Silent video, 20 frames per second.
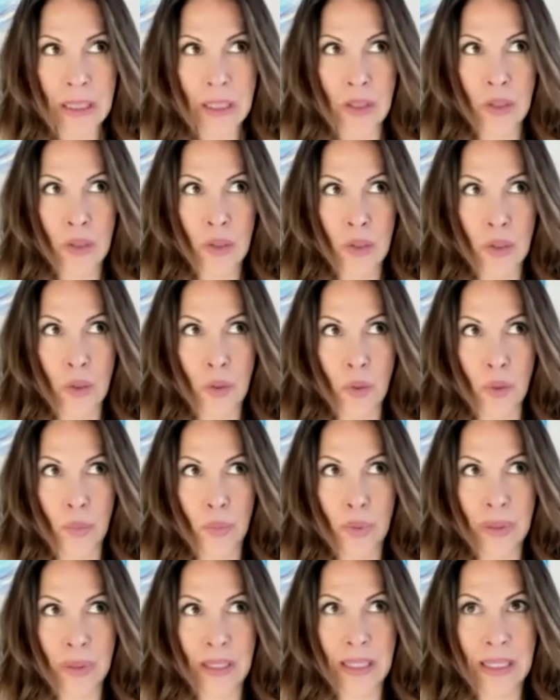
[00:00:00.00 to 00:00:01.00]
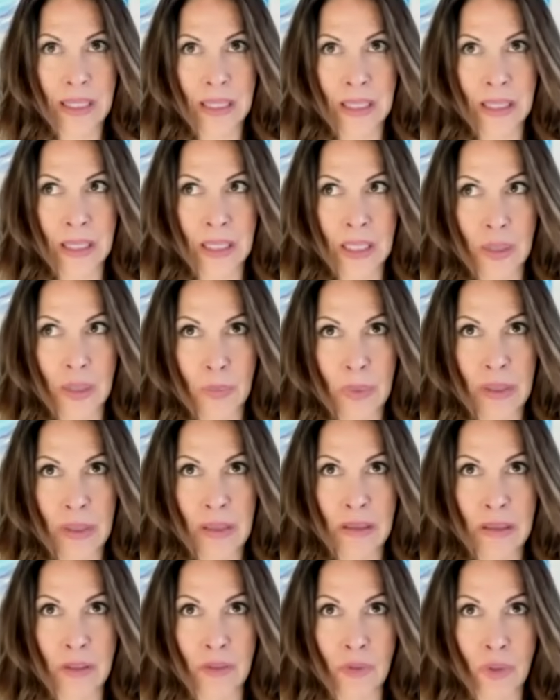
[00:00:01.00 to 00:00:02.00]
into a place and
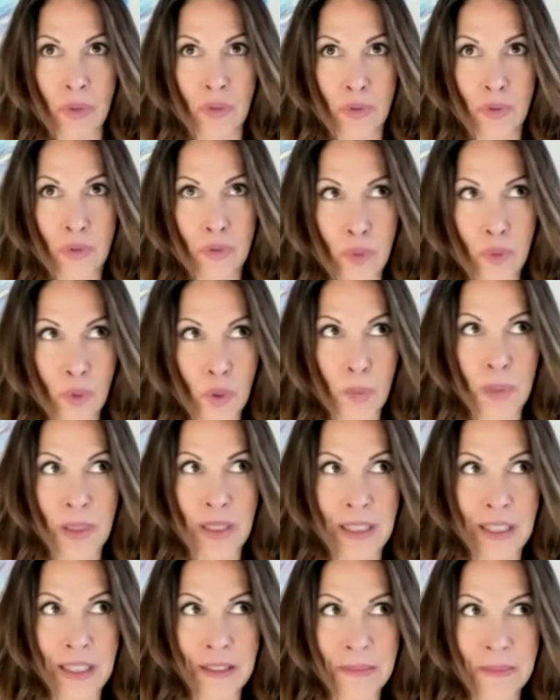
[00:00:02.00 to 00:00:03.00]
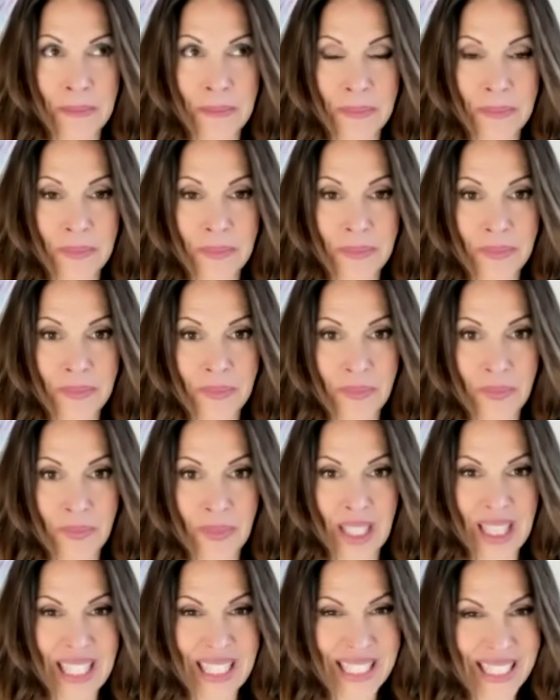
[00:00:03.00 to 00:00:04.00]
space of conformity
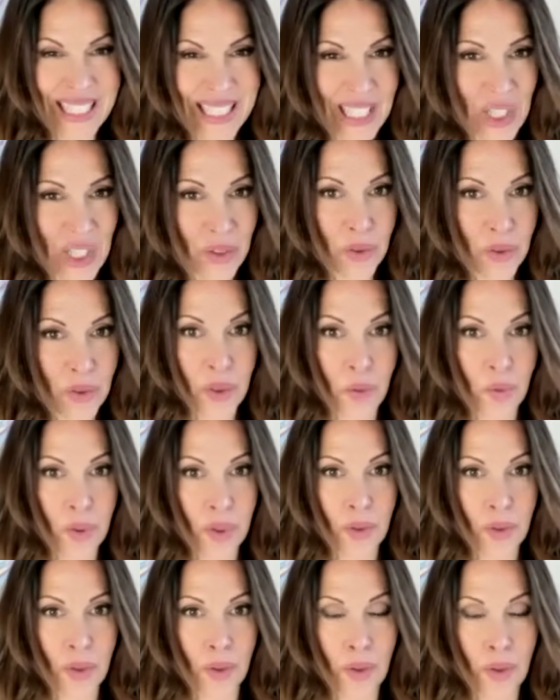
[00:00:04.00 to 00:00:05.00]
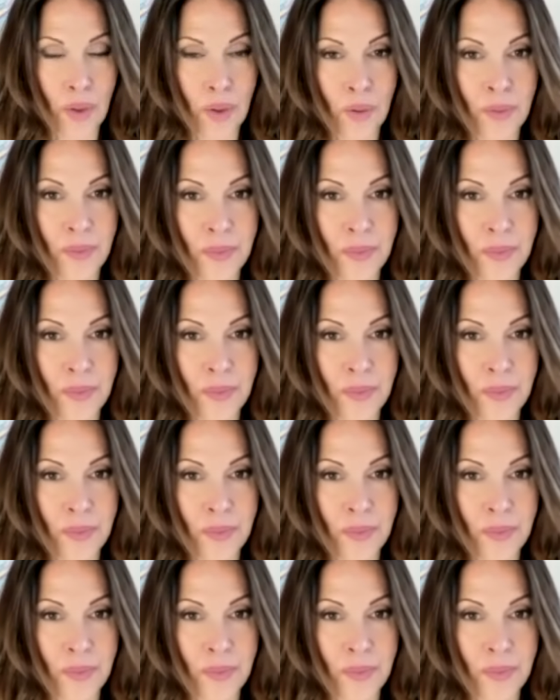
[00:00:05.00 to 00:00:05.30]
that tells you what to do.